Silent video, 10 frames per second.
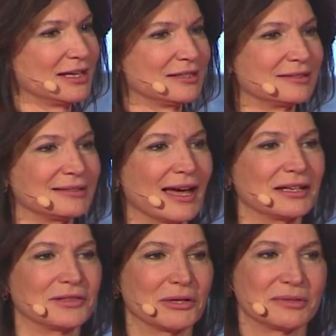
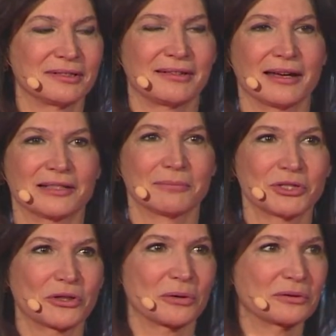decided they would stand up
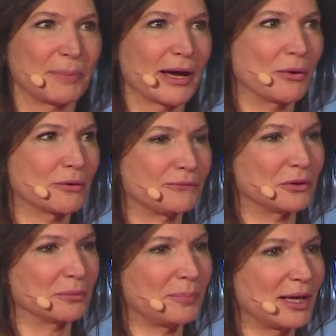to those
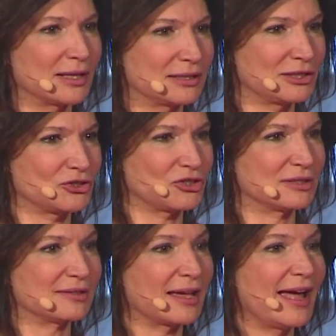powerful
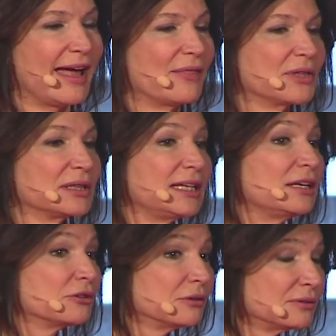politicians. And the
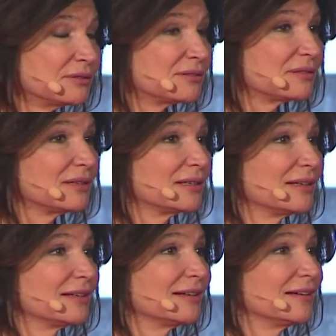leaders
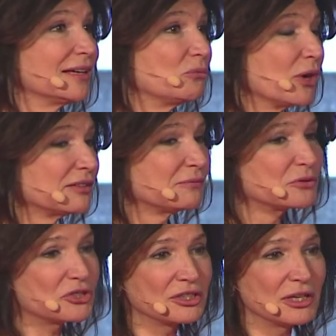in West
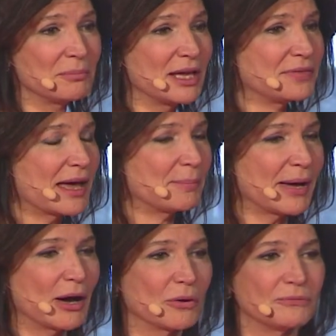Virginia made that
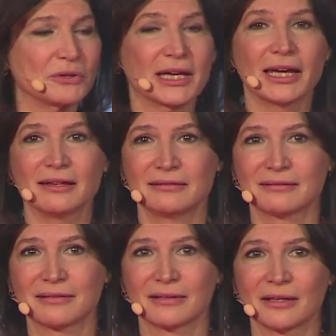powerful
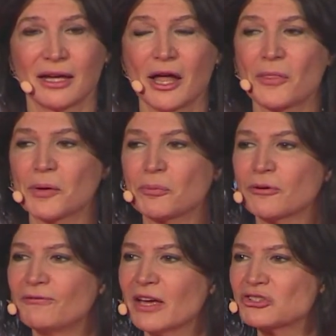case that
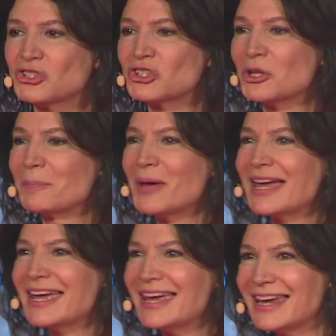professional
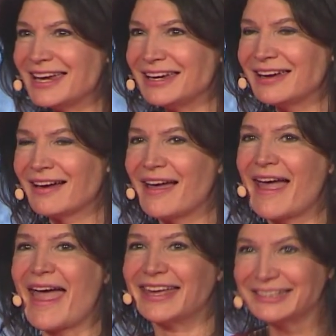pay
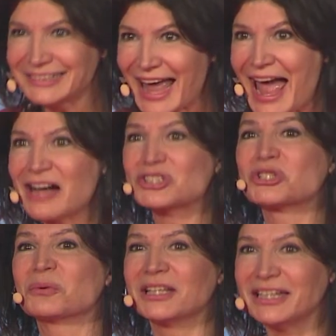is
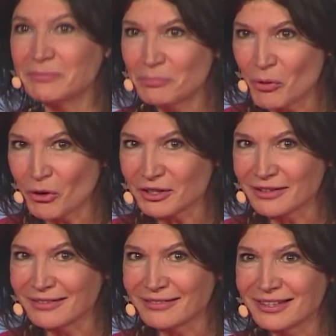actually
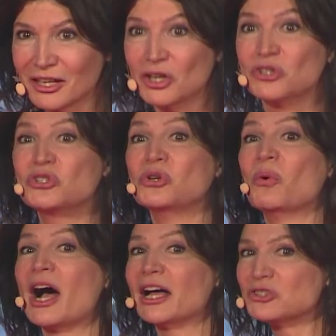important to
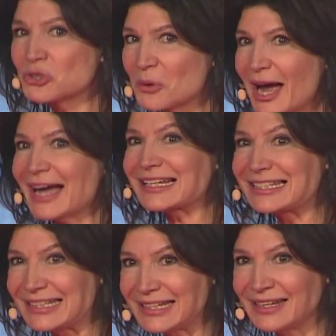
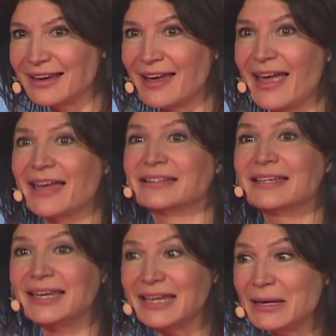attracting and
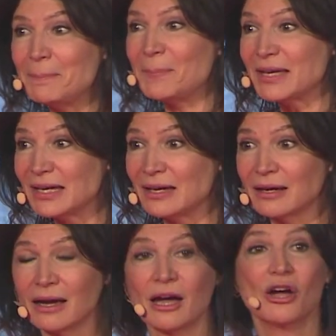
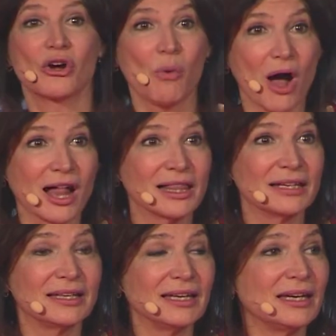keeping
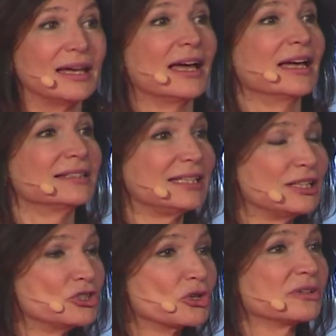quality
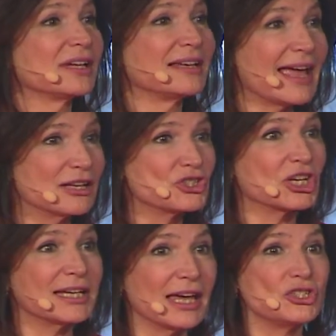teachers and
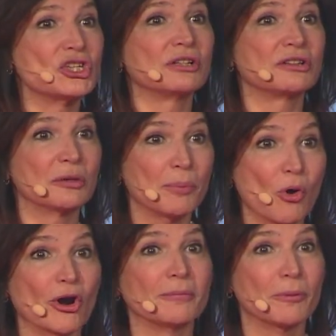education
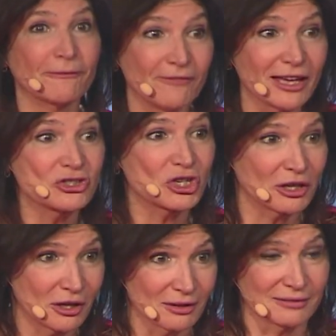support
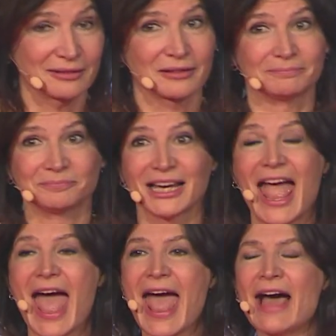professionals.
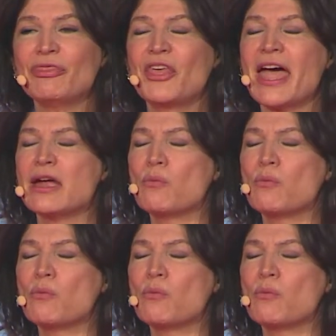And they